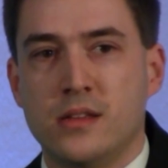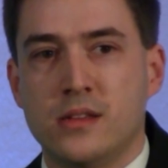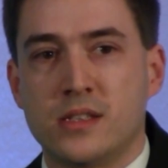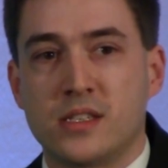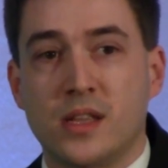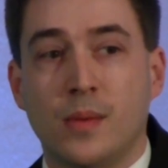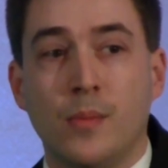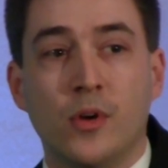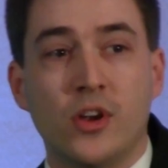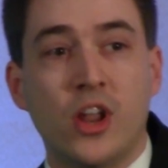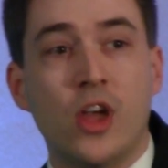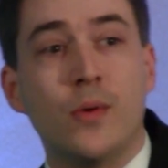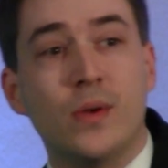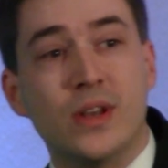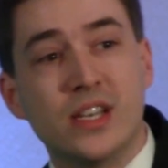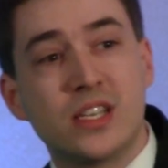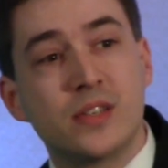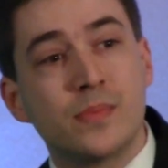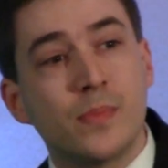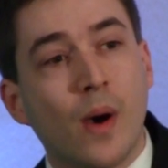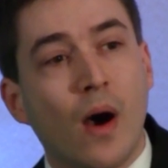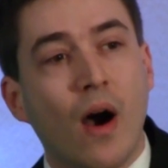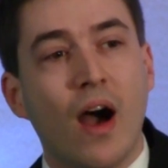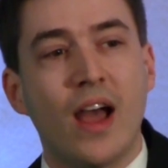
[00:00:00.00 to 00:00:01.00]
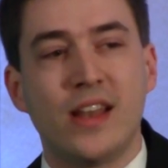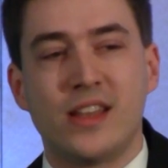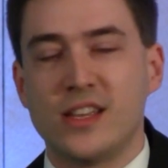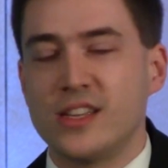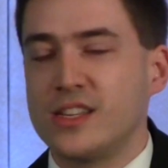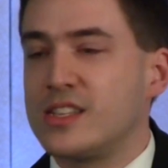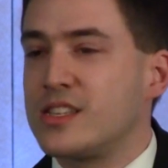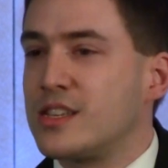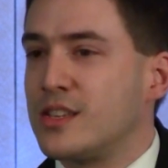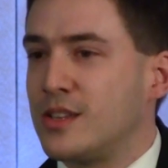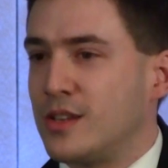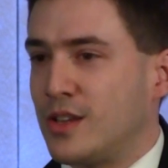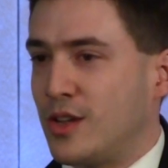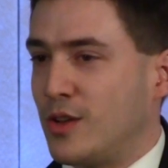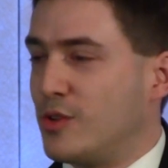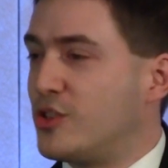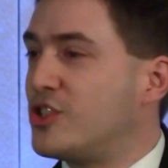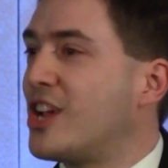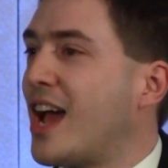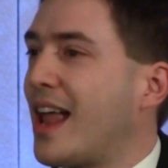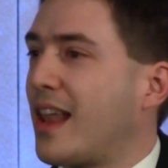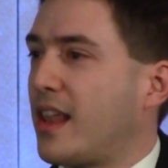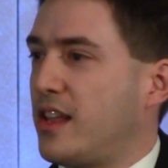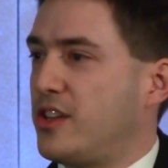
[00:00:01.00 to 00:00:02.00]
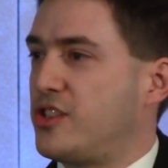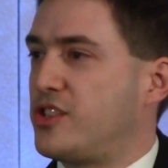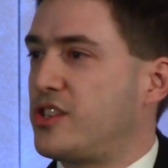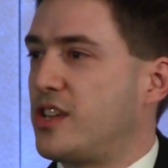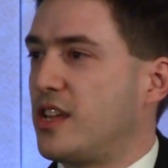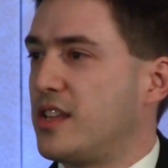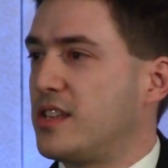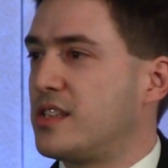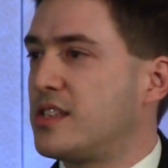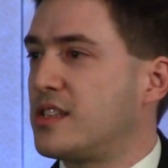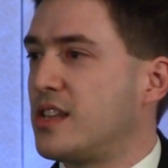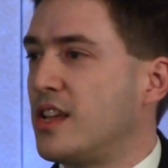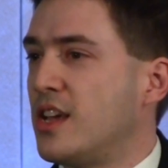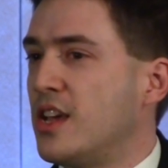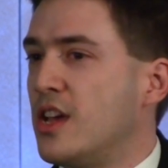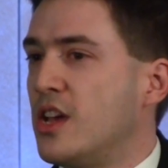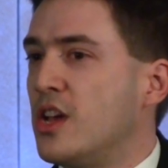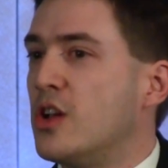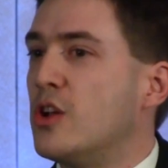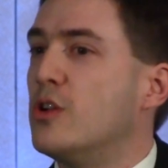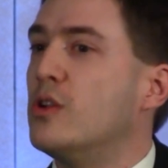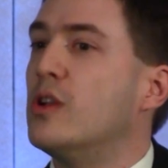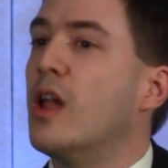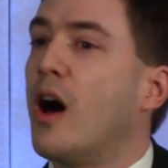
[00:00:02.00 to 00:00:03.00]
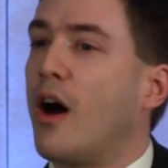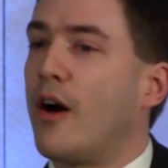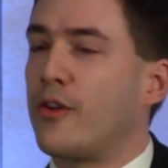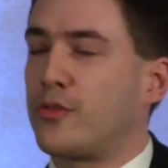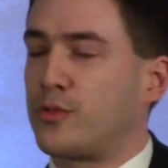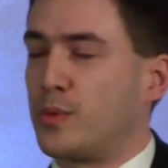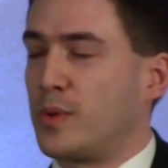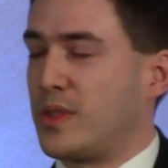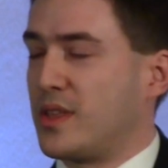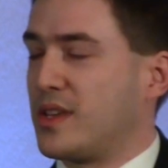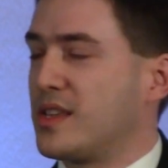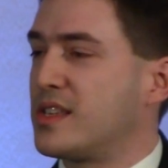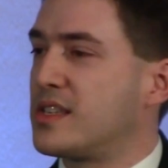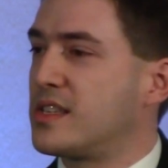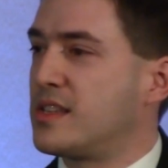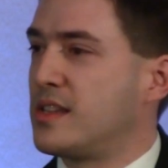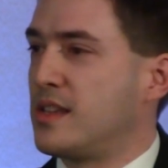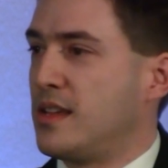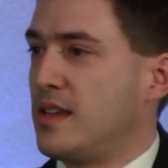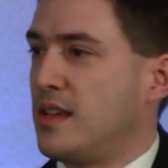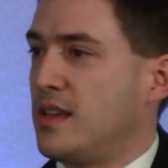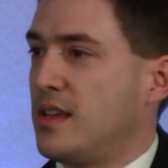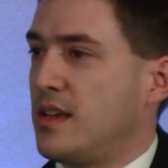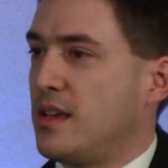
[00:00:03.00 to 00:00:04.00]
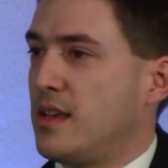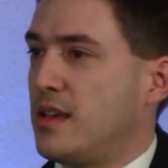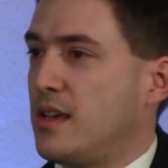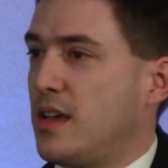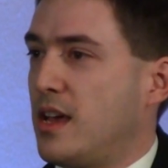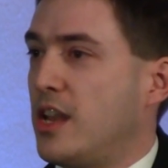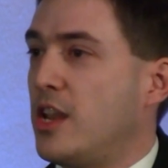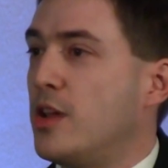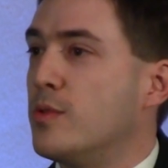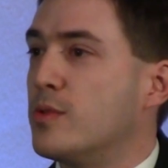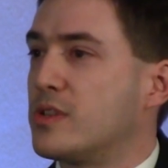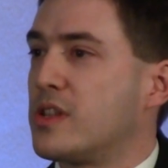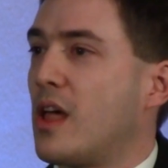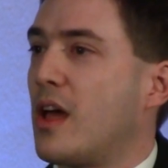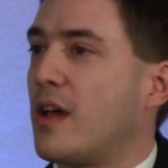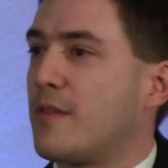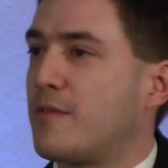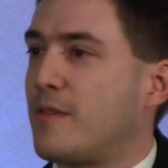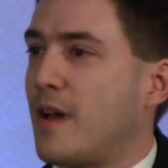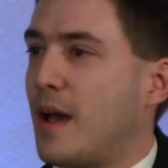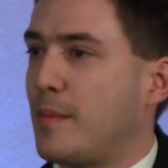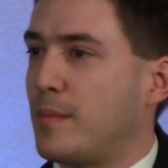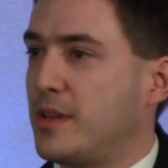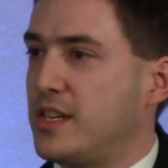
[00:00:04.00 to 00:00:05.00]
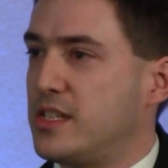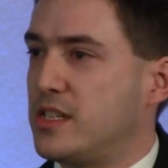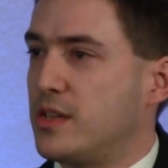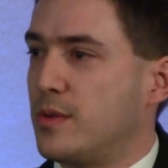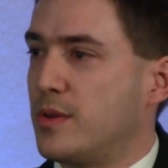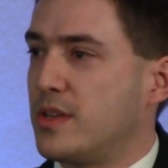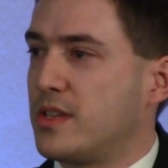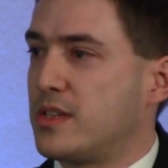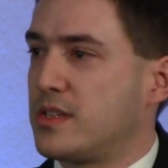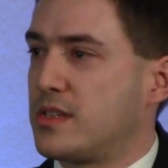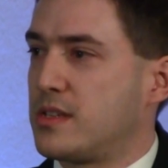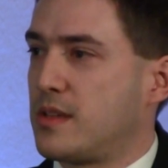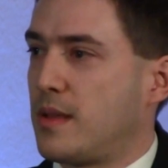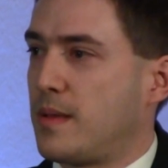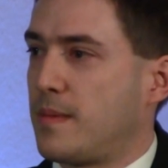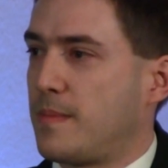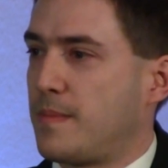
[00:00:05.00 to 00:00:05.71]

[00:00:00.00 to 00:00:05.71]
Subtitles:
Someone who inspired us, who challenged us, who laughed with us, and who was like family to us.